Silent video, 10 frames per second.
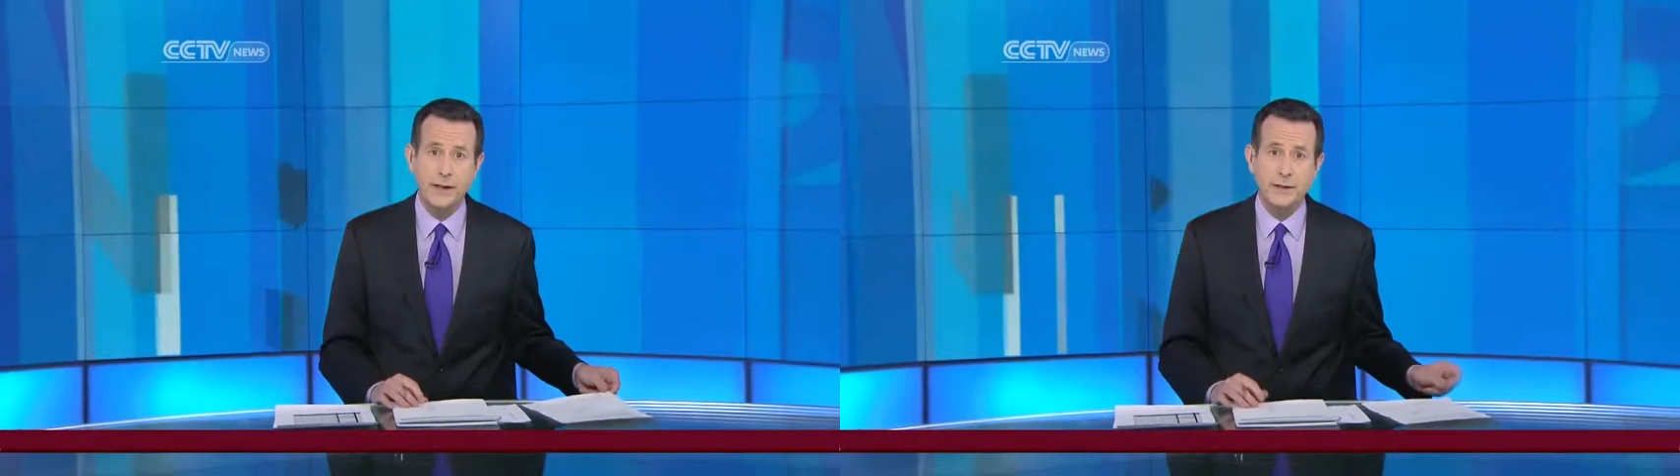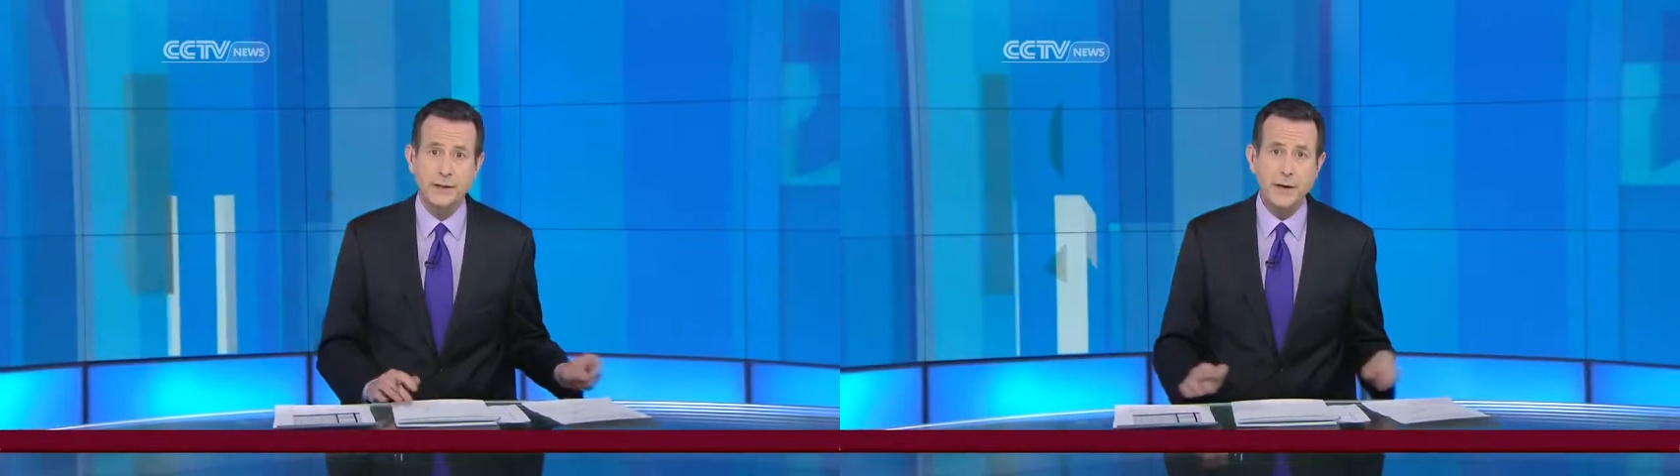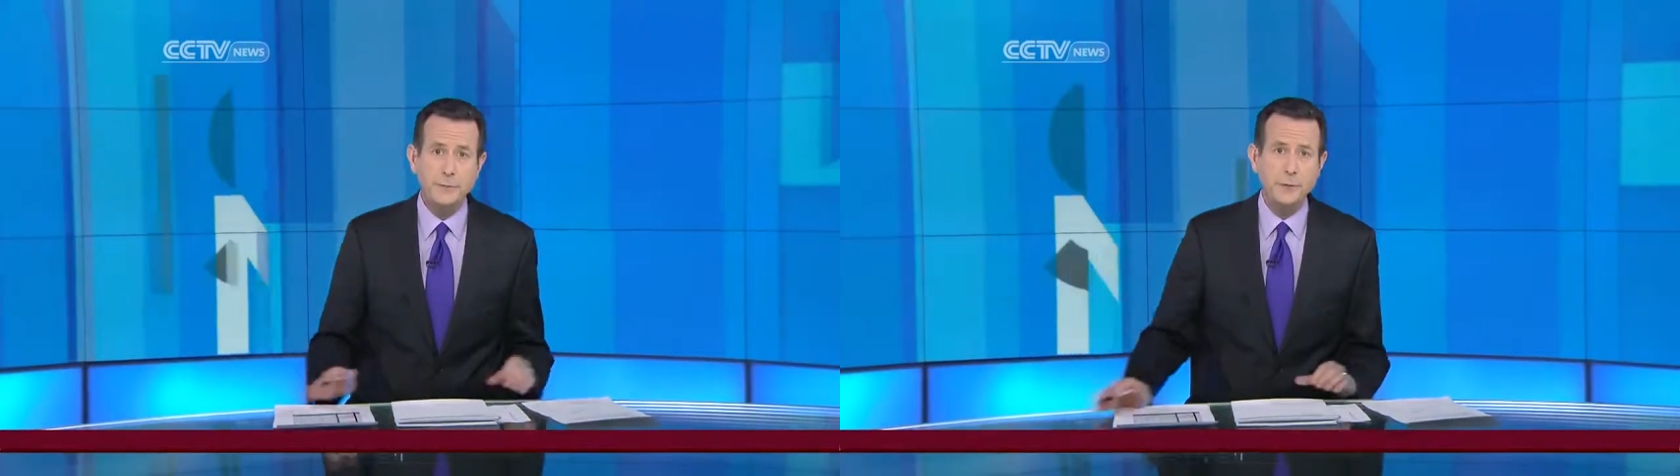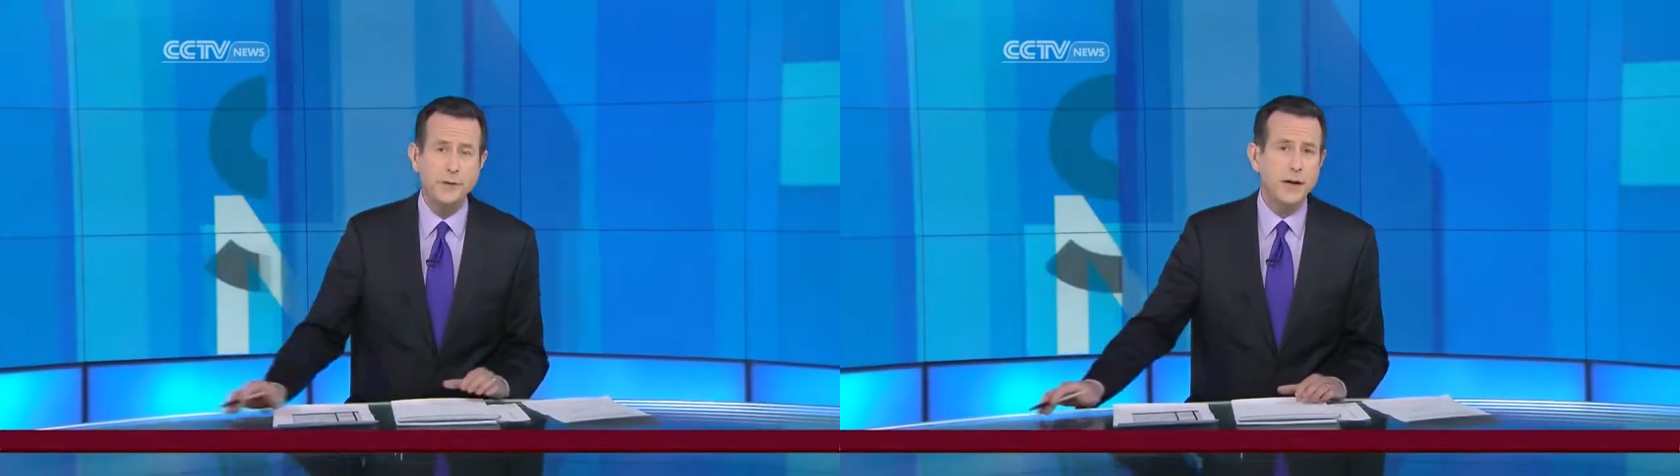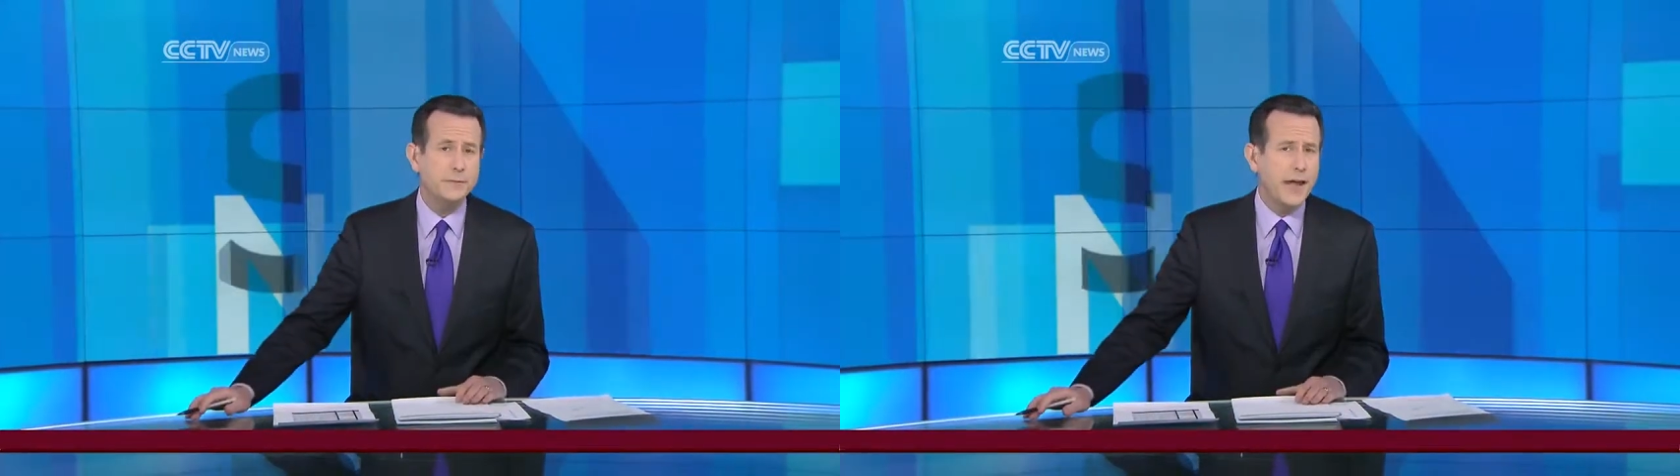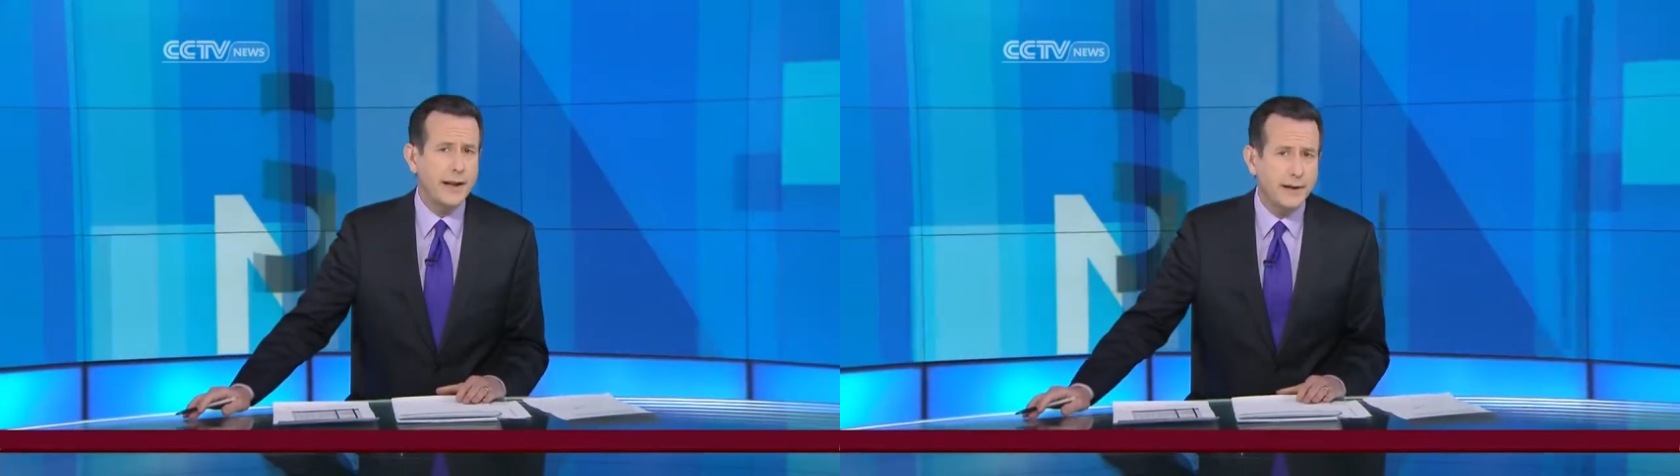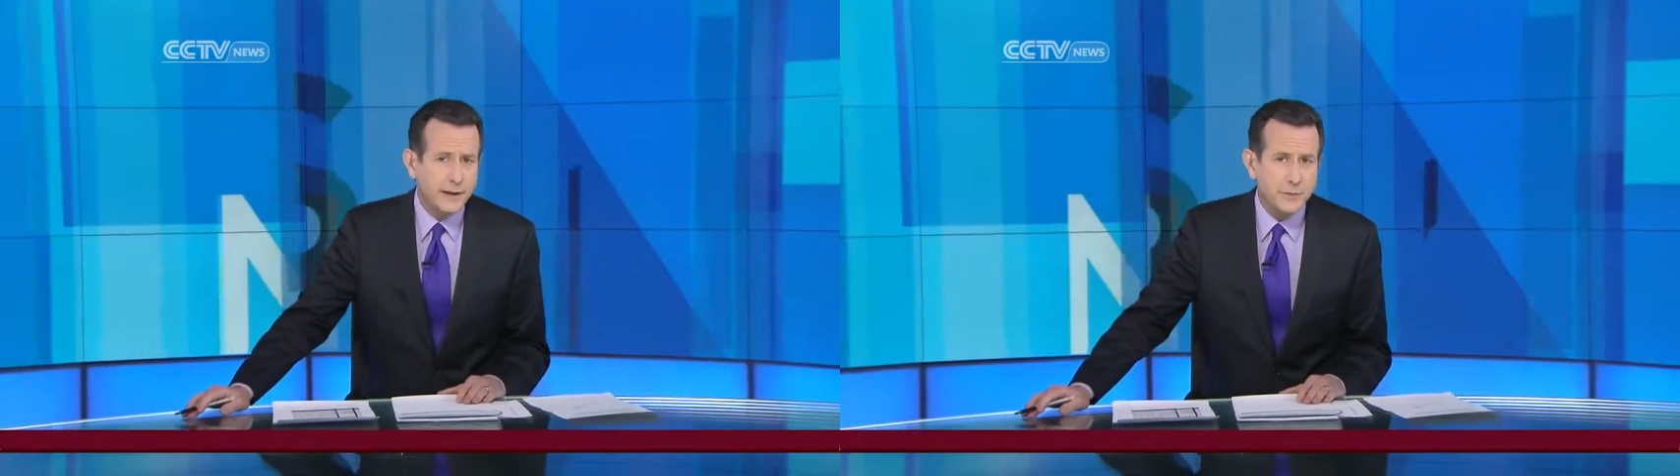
The typhoon comes at an